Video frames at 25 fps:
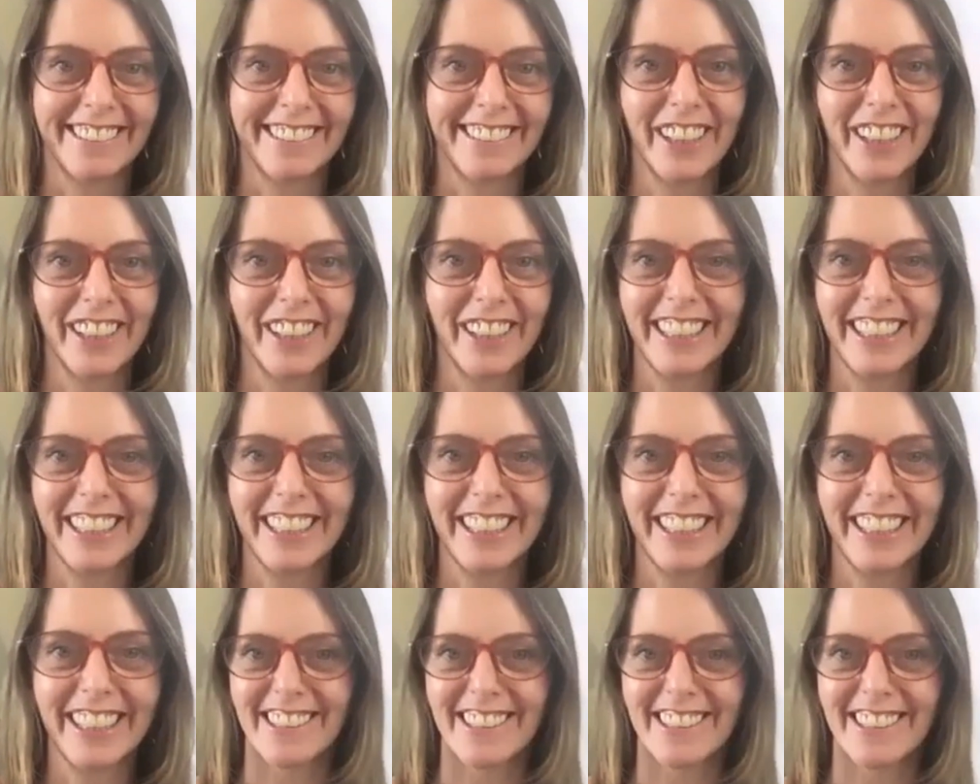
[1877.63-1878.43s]
You were like,
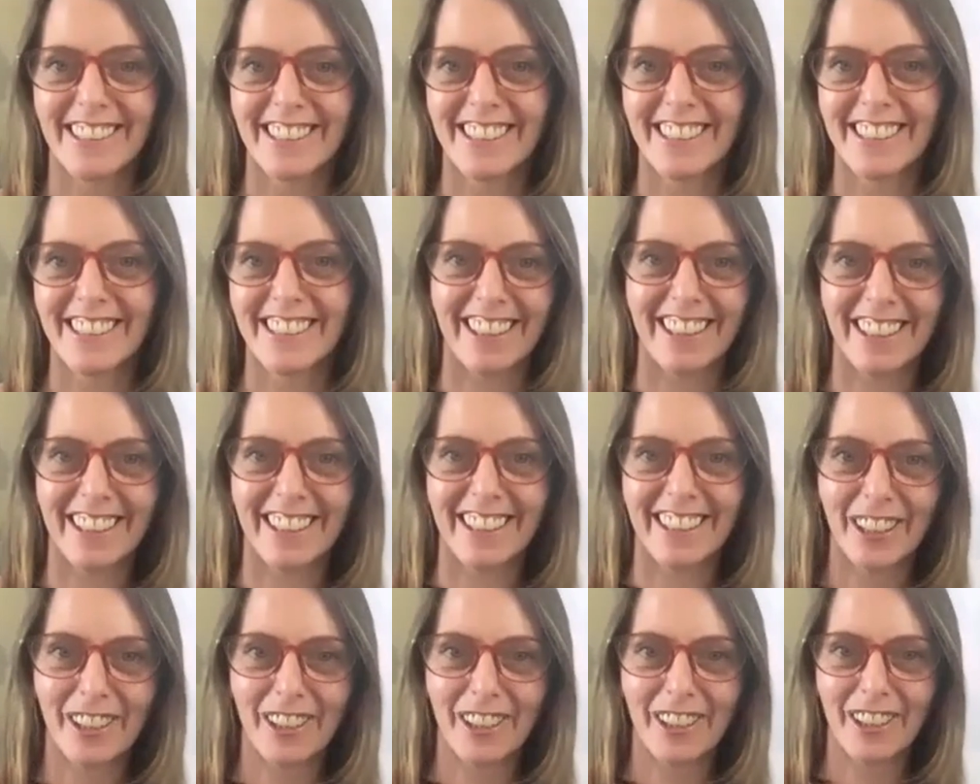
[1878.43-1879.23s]
yes,
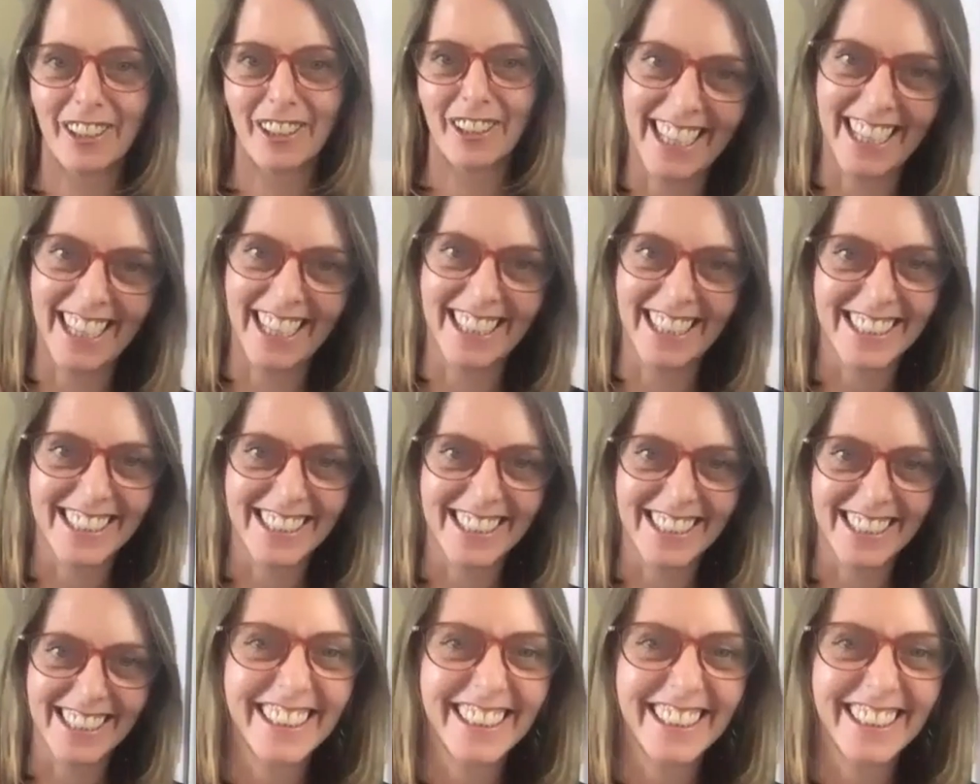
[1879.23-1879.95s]
tick, great.